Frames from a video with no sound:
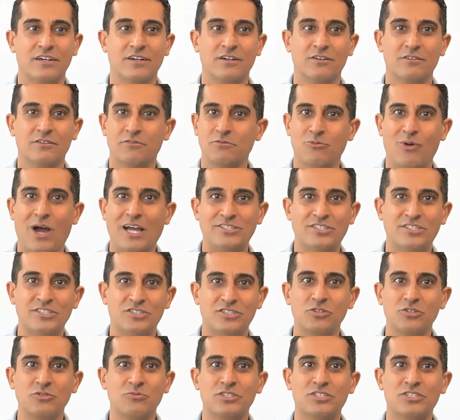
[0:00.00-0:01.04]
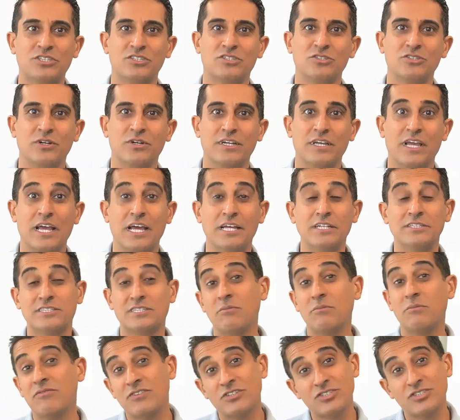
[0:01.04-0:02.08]
why she's doing what she's doing, and
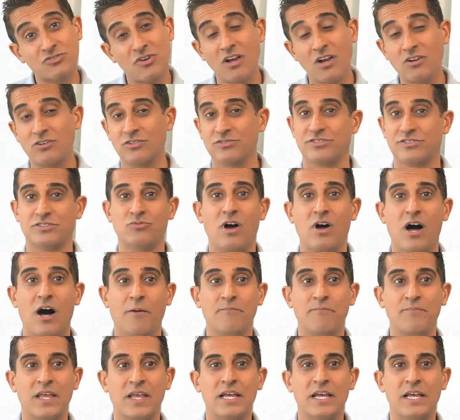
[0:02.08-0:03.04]
some of her struggles as well.